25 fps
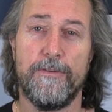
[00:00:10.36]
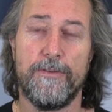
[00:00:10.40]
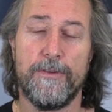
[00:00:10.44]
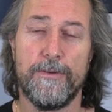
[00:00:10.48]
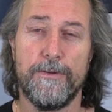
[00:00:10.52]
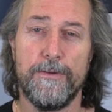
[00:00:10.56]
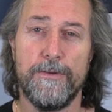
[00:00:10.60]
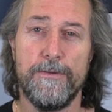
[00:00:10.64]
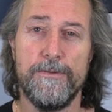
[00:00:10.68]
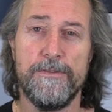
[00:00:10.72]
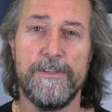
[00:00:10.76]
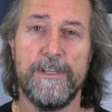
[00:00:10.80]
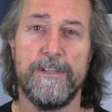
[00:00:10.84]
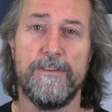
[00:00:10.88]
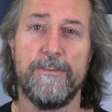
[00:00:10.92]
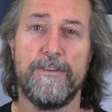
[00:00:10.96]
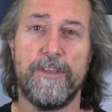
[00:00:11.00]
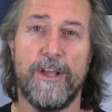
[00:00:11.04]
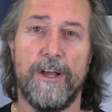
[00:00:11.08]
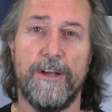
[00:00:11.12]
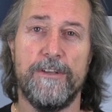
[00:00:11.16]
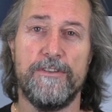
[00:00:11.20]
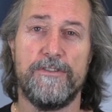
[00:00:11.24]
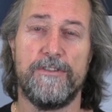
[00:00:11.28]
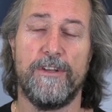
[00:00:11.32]
the do's and
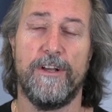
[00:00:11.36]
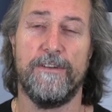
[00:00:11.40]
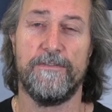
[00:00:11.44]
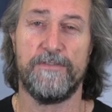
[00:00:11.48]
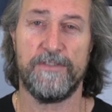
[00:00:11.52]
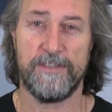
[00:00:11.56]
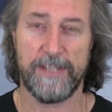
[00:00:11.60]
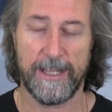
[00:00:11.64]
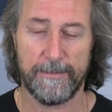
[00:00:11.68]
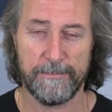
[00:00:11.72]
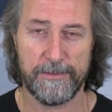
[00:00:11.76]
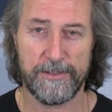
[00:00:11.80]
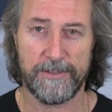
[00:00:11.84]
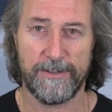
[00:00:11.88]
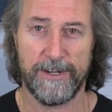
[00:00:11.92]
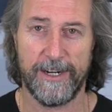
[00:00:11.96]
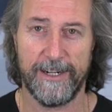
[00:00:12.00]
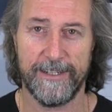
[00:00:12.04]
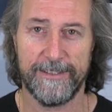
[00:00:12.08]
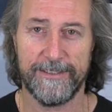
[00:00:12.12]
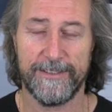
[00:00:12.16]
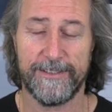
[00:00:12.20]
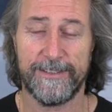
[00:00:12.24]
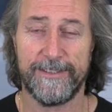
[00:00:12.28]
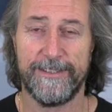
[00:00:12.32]
don'ts of
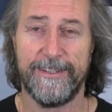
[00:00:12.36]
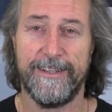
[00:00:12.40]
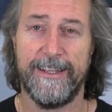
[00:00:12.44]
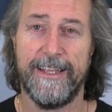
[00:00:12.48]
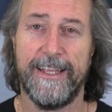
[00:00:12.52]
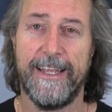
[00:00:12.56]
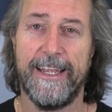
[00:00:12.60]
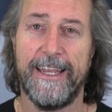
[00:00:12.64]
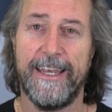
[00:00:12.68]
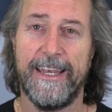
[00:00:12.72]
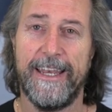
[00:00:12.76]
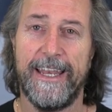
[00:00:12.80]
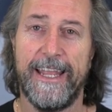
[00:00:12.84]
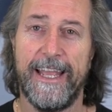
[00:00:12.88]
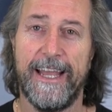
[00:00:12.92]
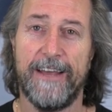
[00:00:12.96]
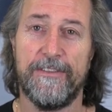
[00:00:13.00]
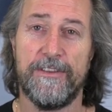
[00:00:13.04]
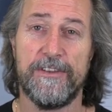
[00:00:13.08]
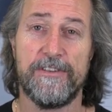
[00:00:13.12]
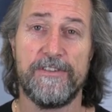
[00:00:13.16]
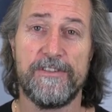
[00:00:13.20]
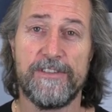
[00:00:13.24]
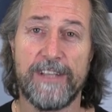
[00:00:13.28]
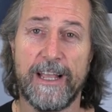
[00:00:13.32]
substrates. Now
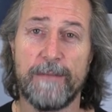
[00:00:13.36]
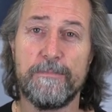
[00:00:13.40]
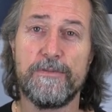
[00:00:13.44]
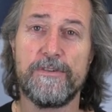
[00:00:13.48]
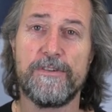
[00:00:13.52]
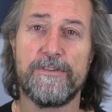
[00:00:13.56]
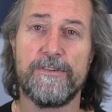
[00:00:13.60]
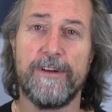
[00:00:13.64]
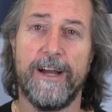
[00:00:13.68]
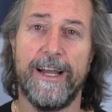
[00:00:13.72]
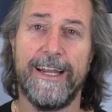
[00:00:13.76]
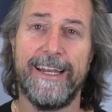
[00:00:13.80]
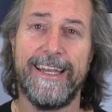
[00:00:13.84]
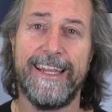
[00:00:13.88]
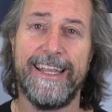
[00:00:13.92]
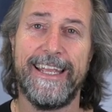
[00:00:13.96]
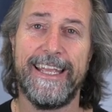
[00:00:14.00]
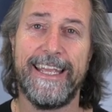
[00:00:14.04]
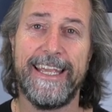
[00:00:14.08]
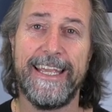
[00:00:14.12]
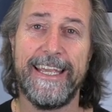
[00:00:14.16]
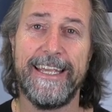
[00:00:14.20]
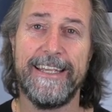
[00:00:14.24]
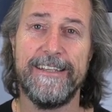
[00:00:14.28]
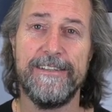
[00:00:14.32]
the substrate
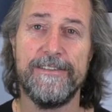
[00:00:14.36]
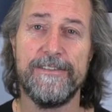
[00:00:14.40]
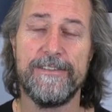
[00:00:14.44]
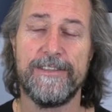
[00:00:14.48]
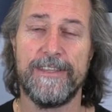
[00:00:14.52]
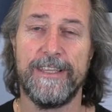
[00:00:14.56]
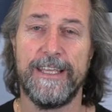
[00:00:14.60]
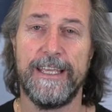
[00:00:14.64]
is